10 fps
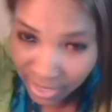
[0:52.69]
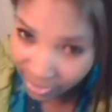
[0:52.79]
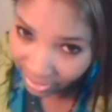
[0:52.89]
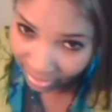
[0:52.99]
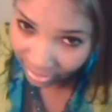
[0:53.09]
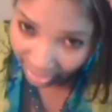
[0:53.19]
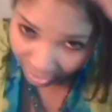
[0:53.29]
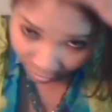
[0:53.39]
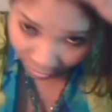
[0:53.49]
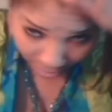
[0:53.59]
This is a
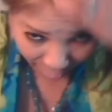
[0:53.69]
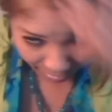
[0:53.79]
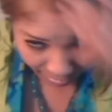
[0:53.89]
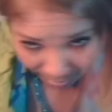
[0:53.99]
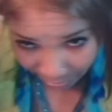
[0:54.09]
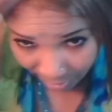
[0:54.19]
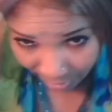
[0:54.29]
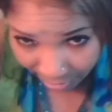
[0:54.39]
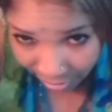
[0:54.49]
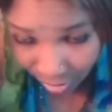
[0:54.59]
lace front,
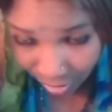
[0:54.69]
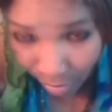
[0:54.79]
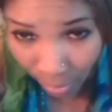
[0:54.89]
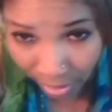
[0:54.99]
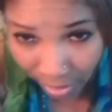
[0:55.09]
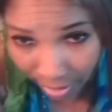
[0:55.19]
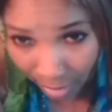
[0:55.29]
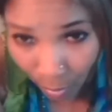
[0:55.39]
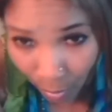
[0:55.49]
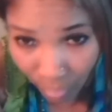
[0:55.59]
so I'm wearing
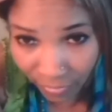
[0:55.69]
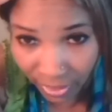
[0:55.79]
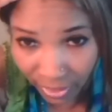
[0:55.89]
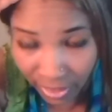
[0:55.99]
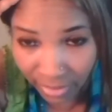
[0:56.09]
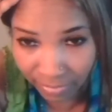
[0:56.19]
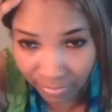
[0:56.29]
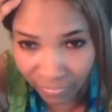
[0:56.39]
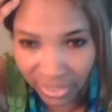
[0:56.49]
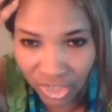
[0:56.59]
a more of a
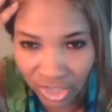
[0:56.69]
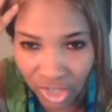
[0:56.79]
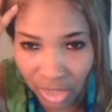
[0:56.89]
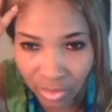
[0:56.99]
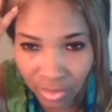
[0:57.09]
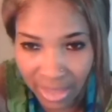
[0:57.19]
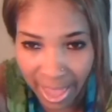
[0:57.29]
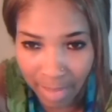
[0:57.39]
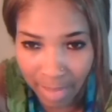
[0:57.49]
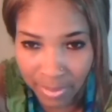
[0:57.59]
flesh colored
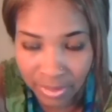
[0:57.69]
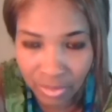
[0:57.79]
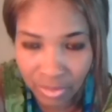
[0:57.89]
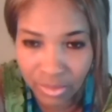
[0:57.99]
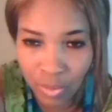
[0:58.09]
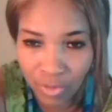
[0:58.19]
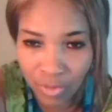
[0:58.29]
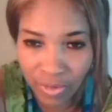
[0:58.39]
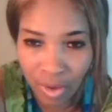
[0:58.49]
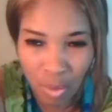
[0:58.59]
cap, so it's more of
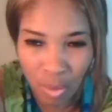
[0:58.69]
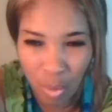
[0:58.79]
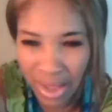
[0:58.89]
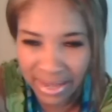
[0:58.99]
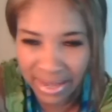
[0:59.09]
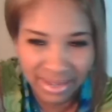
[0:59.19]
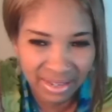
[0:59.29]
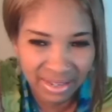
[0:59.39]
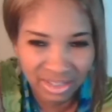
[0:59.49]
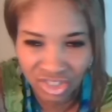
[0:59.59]
a
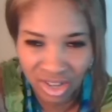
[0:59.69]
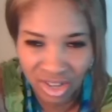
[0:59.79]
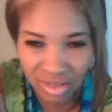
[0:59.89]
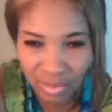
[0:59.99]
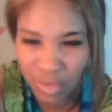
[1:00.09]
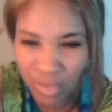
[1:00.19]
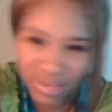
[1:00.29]
whitish color, more of like I